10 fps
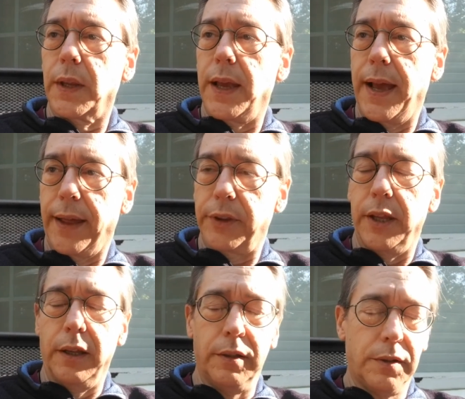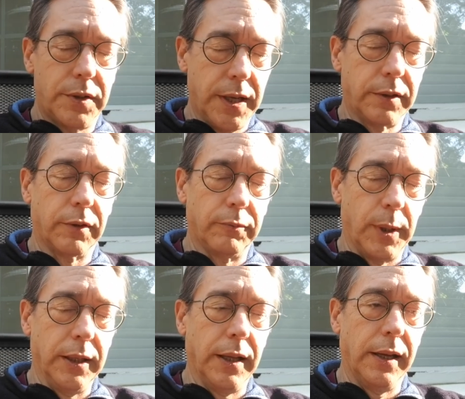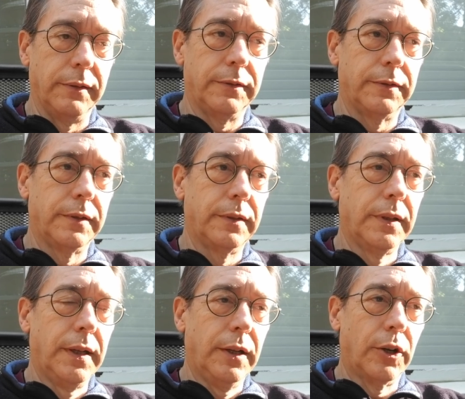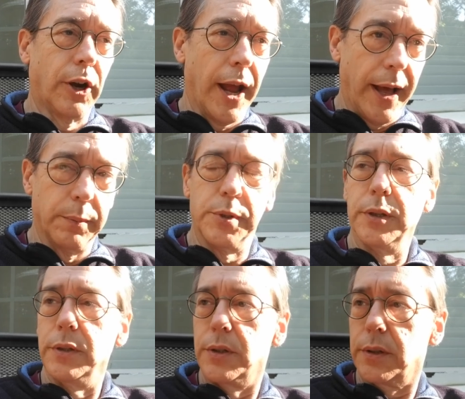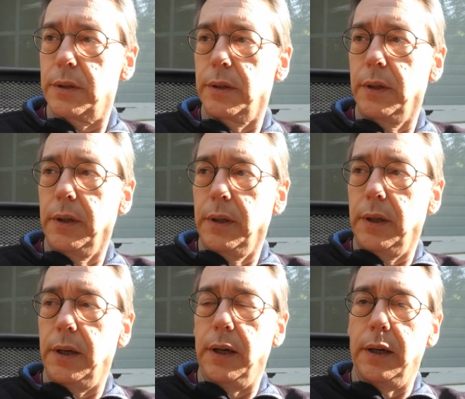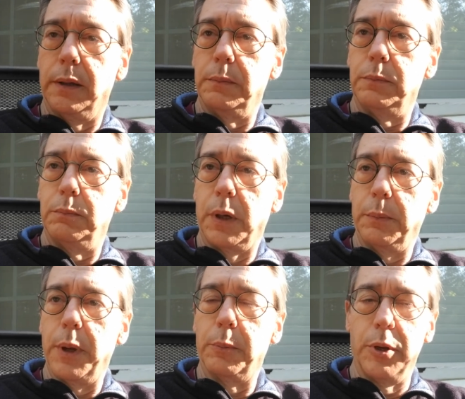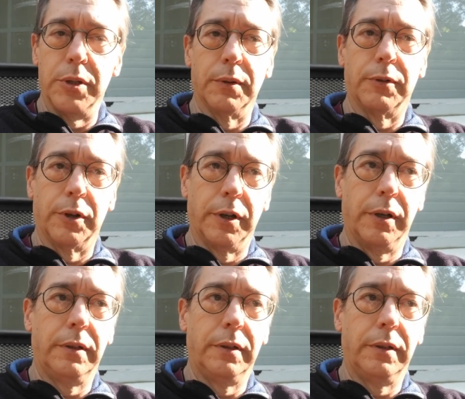at the center of my life. Her absence, uh, my memories of her,